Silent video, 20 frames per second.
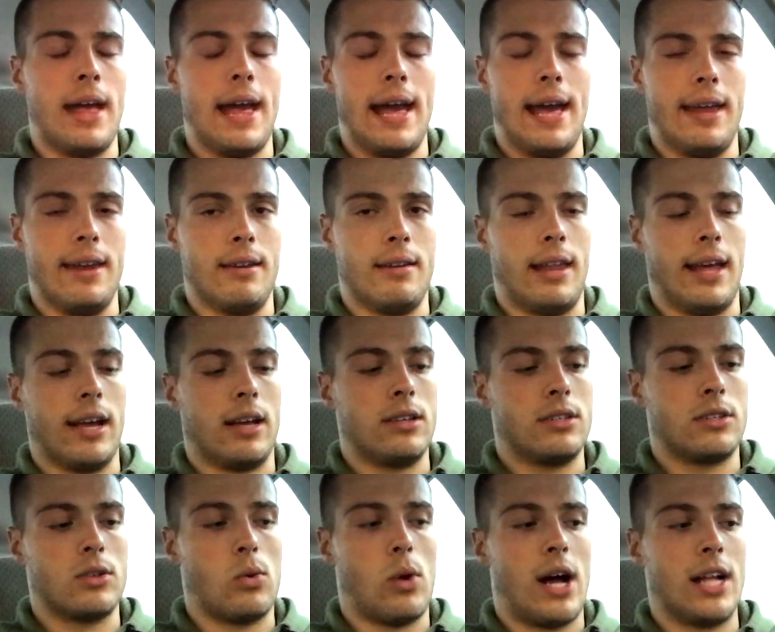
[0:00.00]
And like
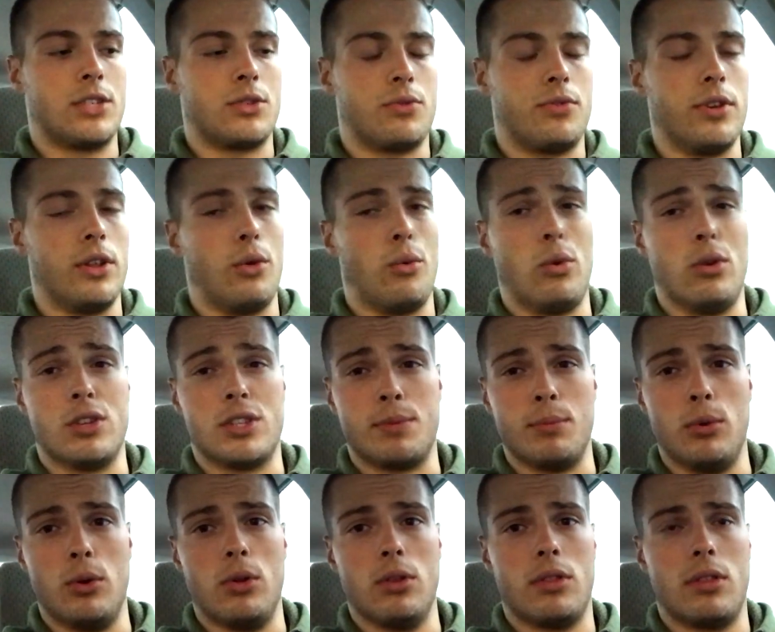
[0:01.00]
squats feel real
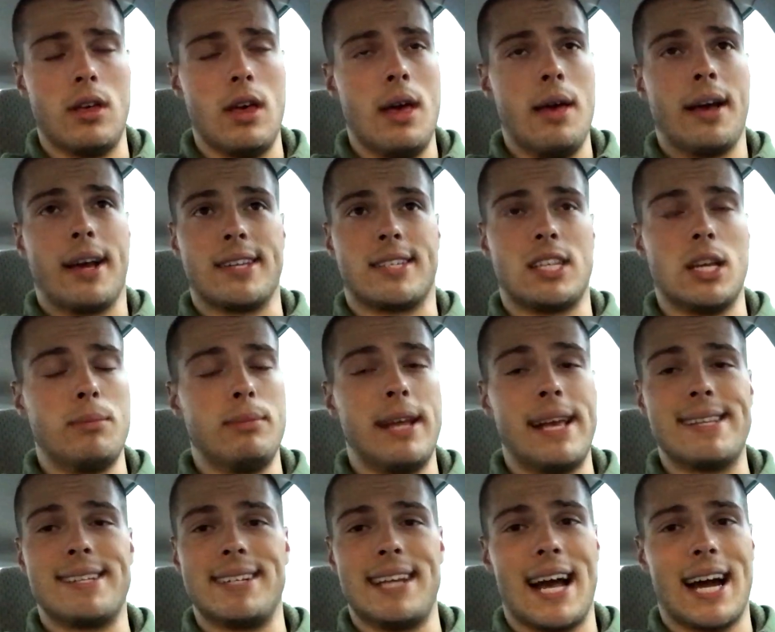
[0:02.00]
smooth, because some
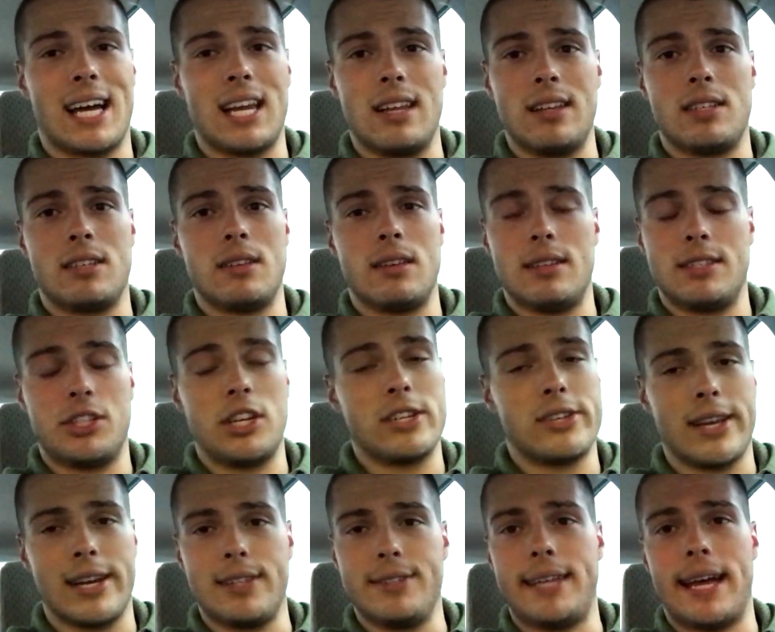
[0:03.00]
days they're not gonna, it's
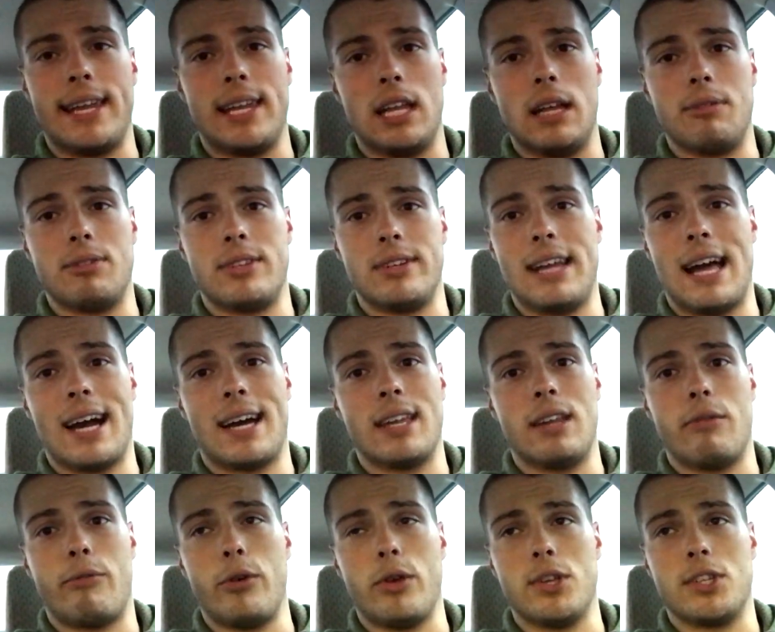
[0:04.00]
just like deadlifts, they're not
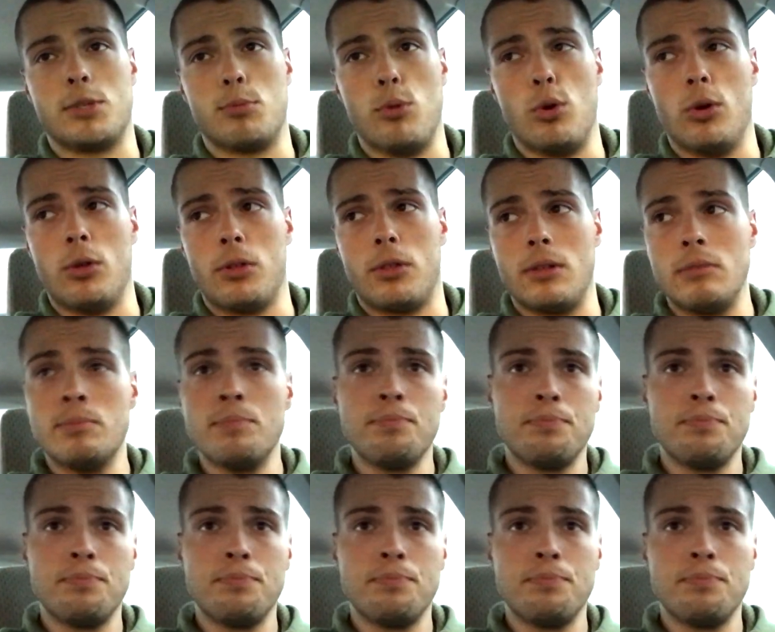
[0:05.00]
gonna feel smooth.